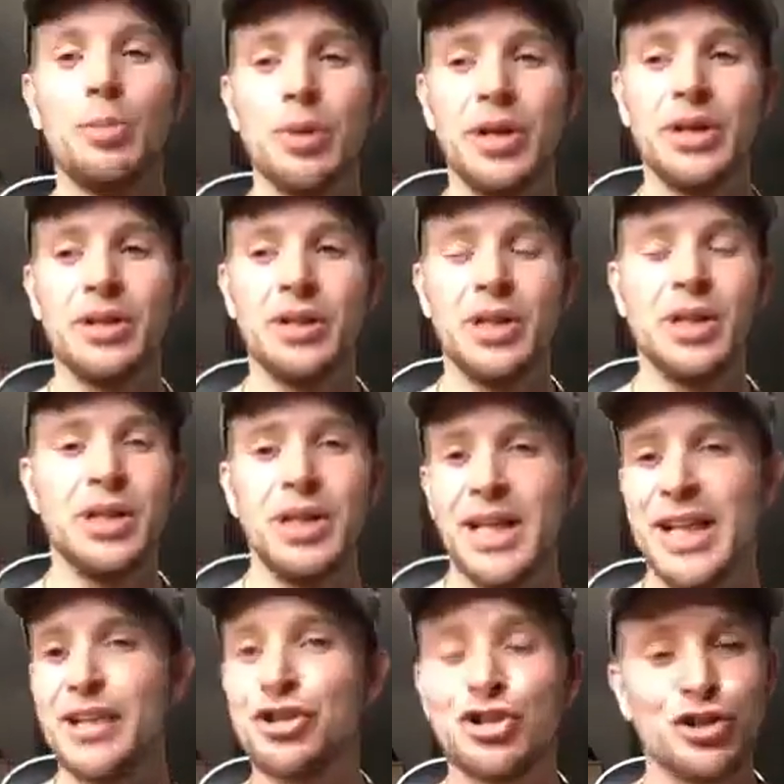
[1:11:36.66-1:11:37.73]
But
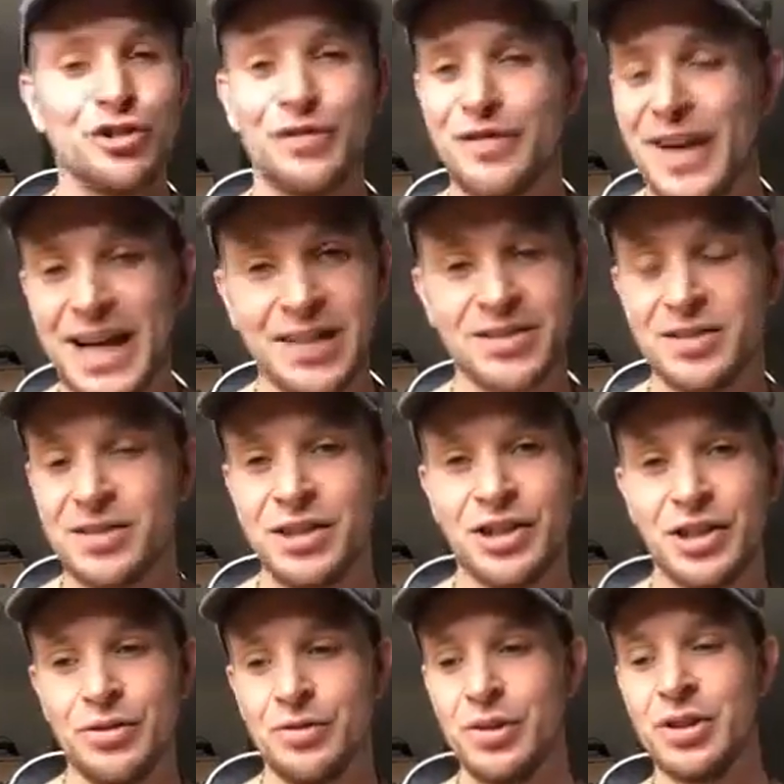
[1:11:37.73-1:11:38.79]
it's just fact.
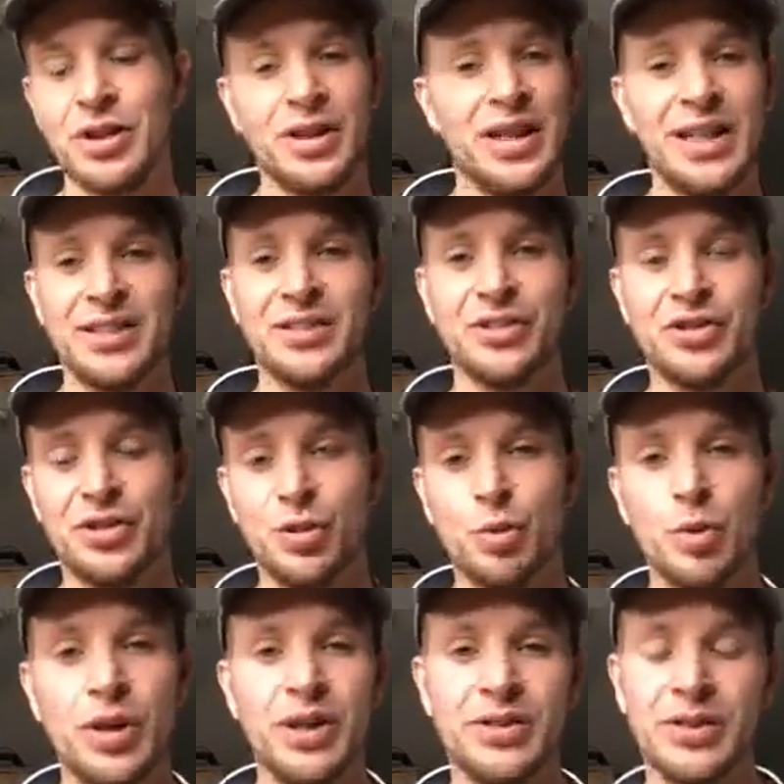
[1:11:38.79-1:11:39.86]
You know, you got to listen to the
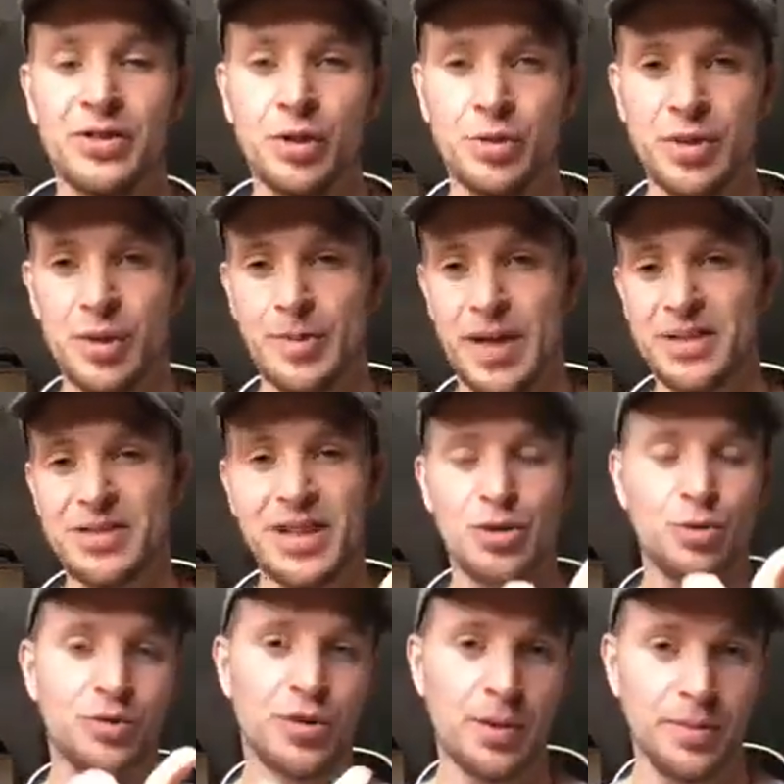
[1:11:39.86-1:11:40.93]
words. It's always about
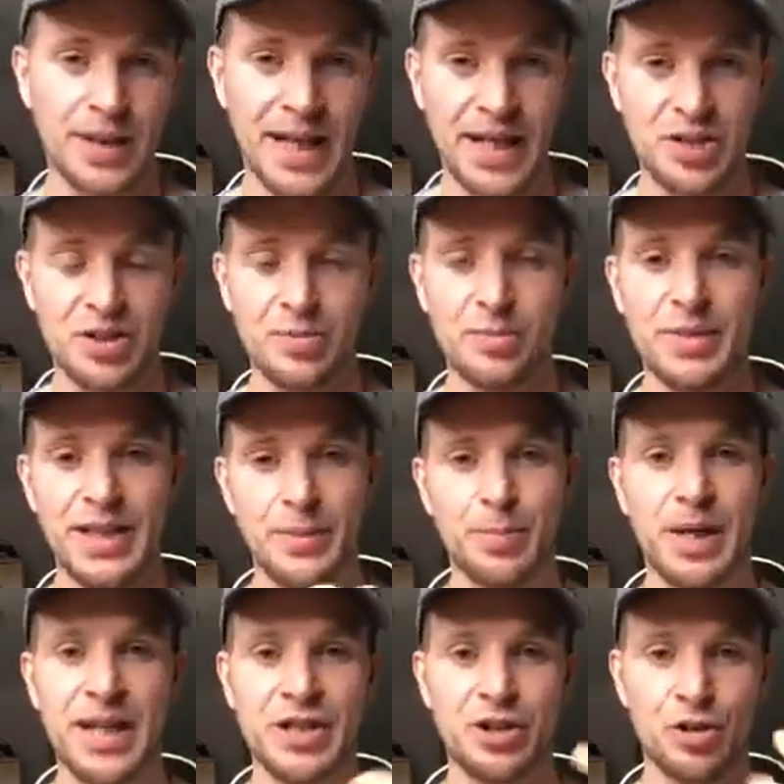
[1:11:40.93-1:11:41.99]
sexual domination,
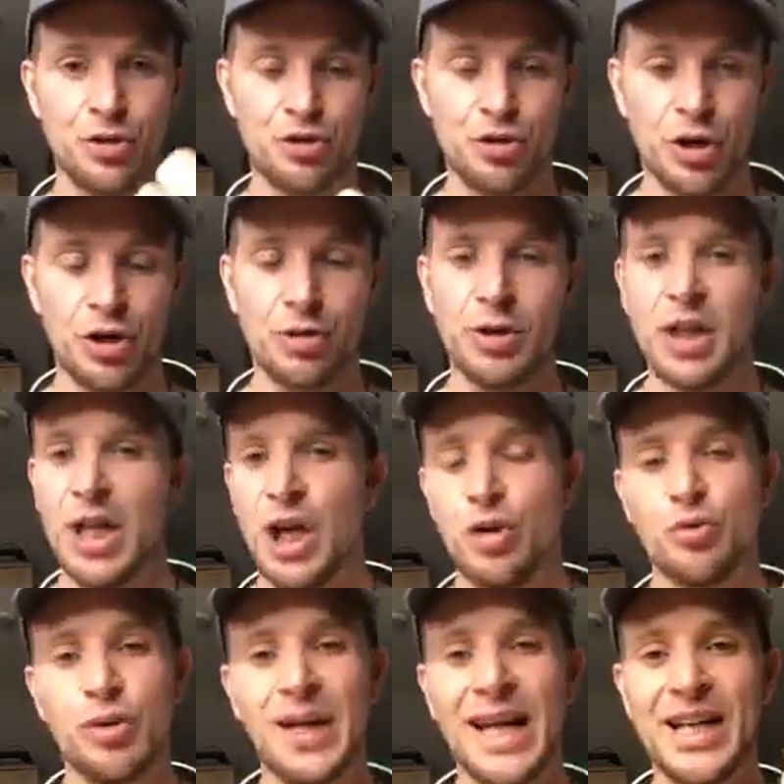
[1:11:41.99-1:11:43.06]
manipulation, control,
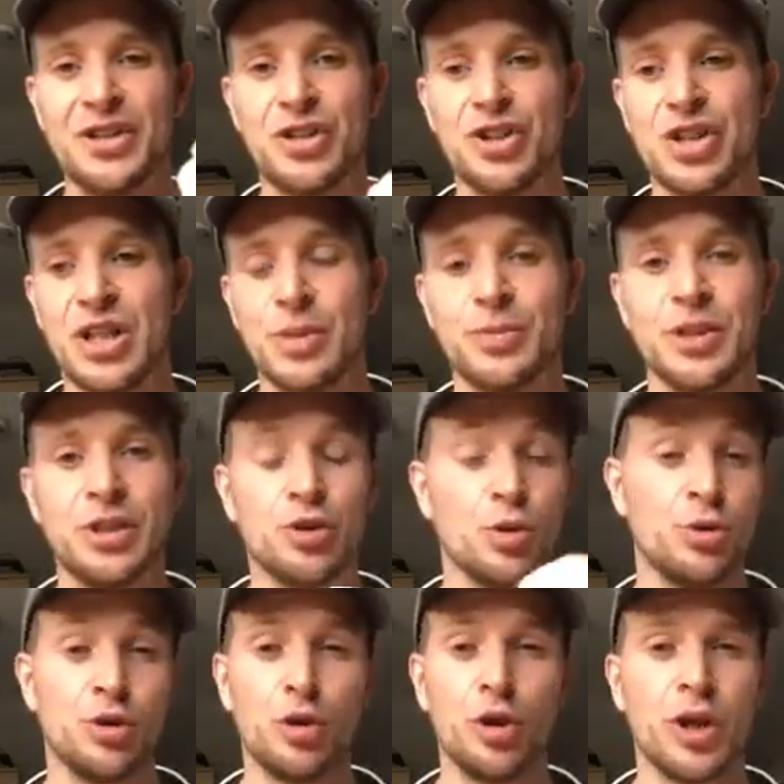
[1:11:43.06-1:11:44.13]
relationships. It's
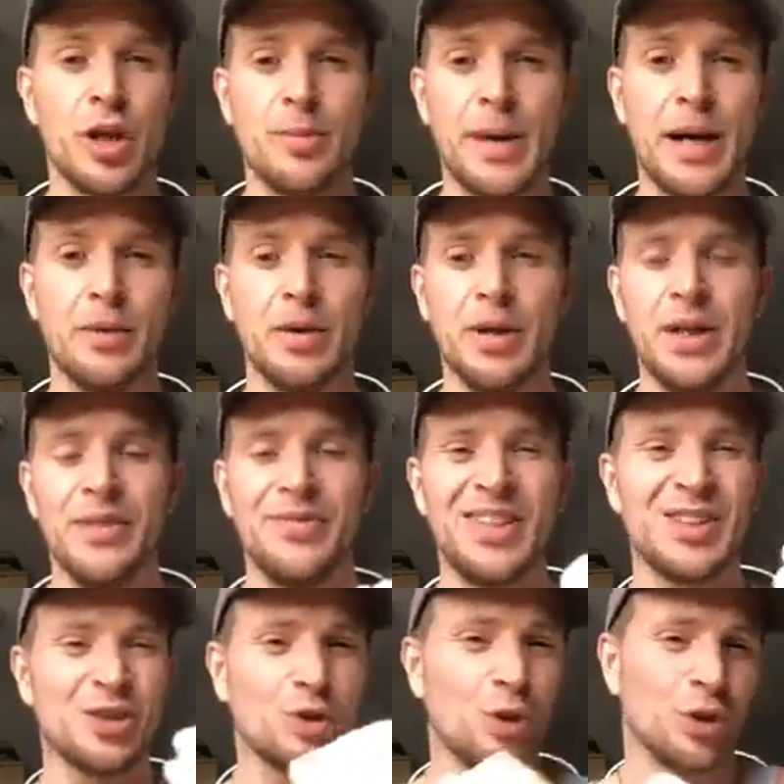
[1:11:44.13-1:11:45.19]
always talking about
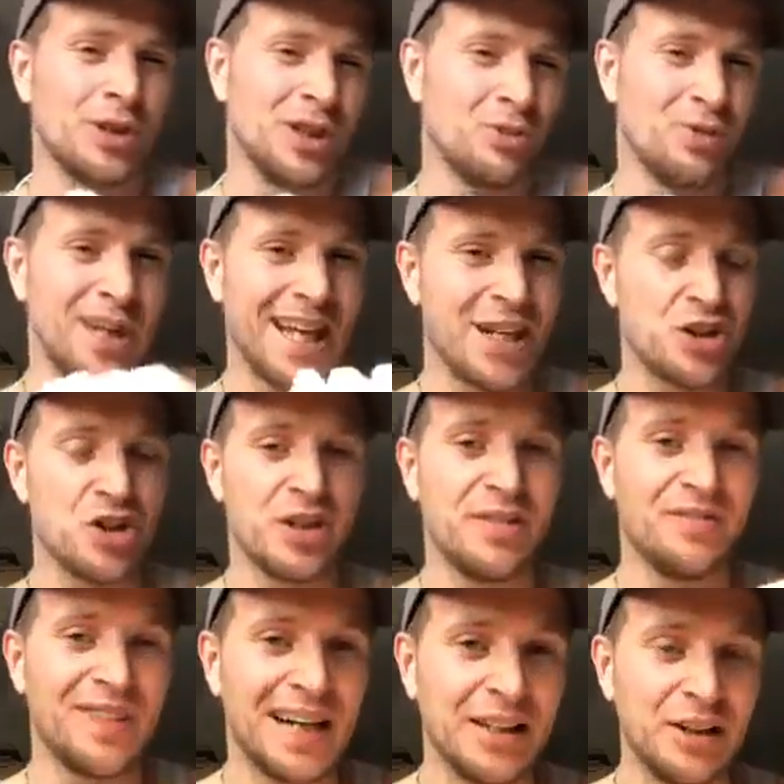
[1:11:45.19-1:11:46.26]
distorted
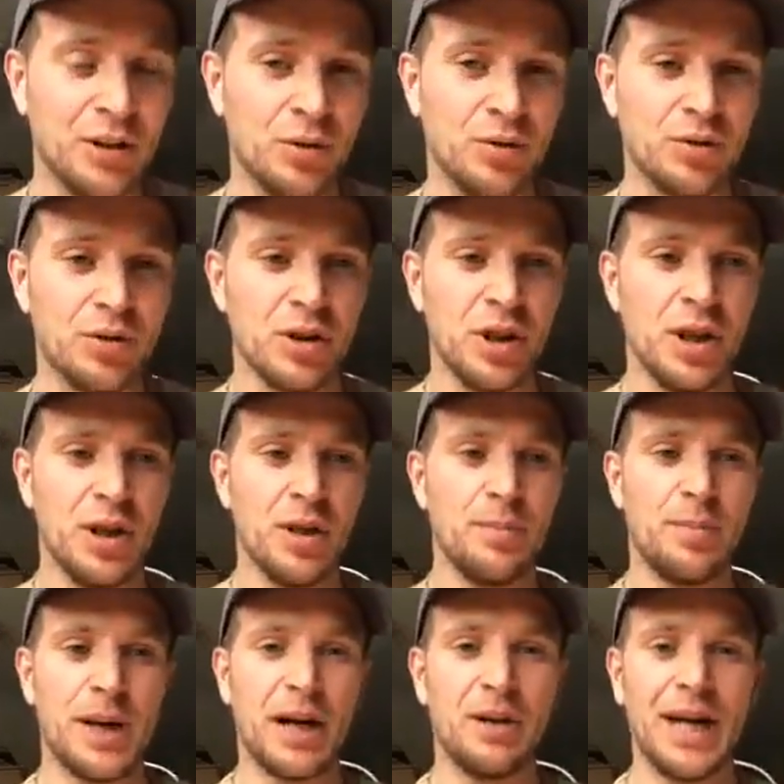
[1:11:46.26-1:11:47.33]
relationship values,
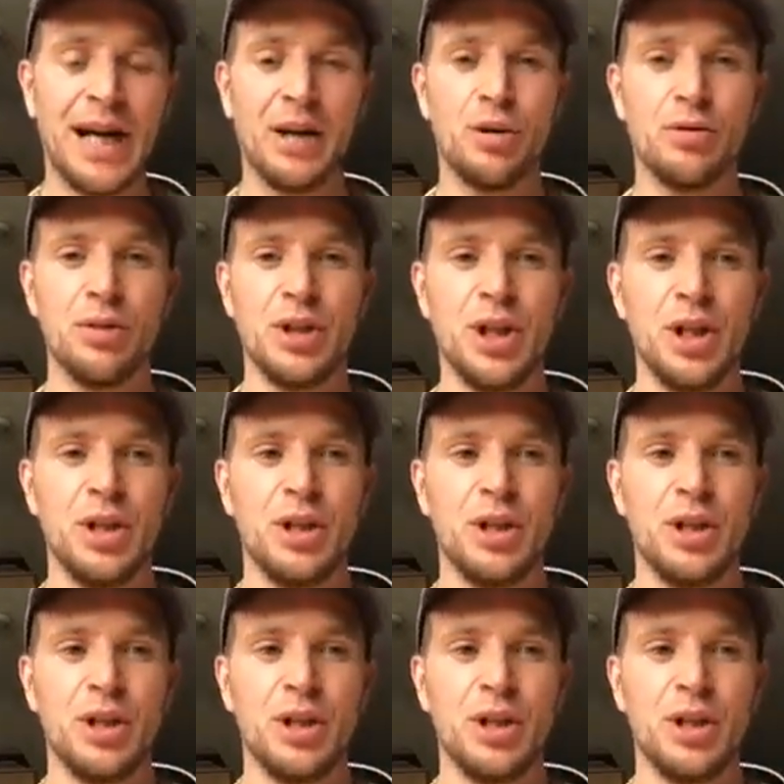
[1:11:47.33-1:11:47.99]
about how